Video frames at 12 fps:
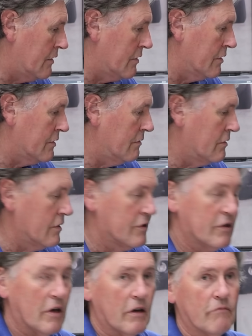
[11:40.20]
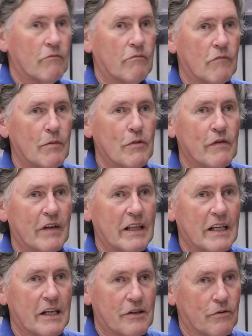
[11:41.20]
To start removing
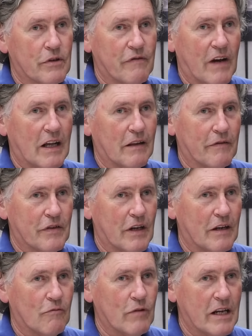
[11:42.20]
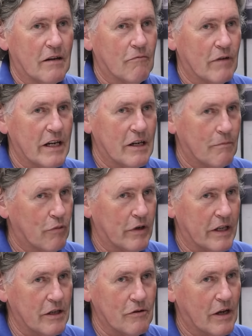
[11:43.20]
the exhaust valves and
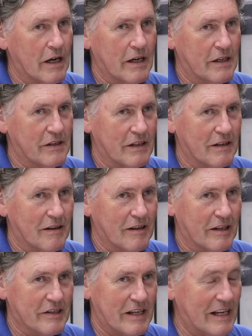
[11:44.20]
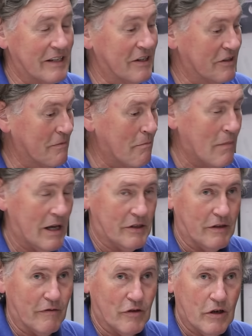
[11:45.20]
putting new guides in and things like that is a
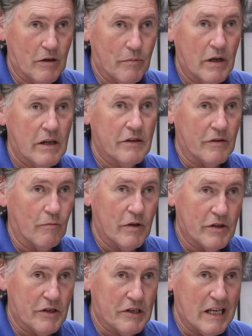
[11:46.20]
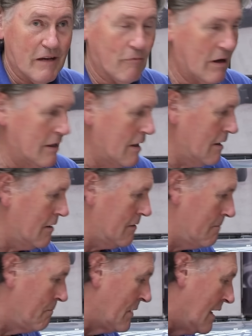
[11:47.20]
massive job. So we just leave well
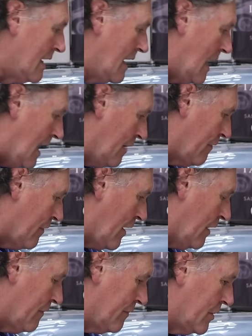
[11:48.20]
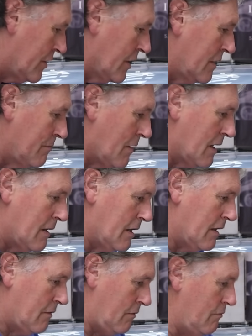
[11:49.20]
alone. I've done
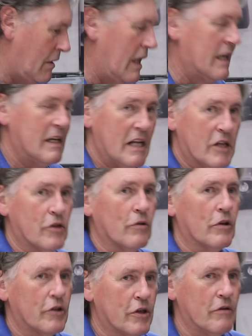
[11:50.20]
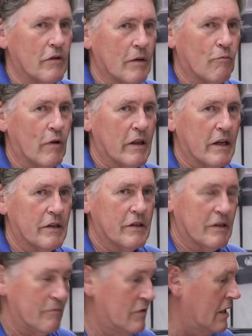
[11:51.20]
my initial tune-up with it.
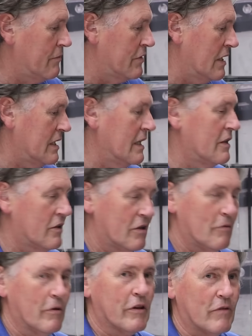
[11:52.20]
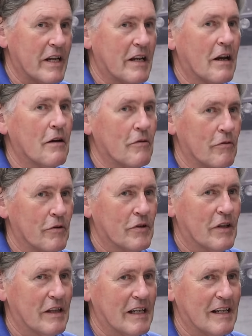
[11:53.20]
Sometimes they need 2 or 3
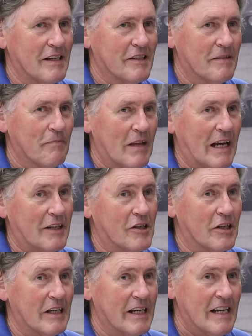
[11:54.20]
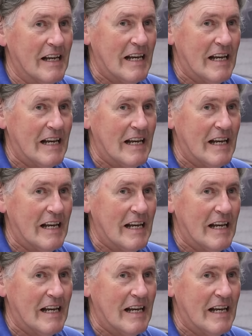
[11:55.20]
goes, these actually,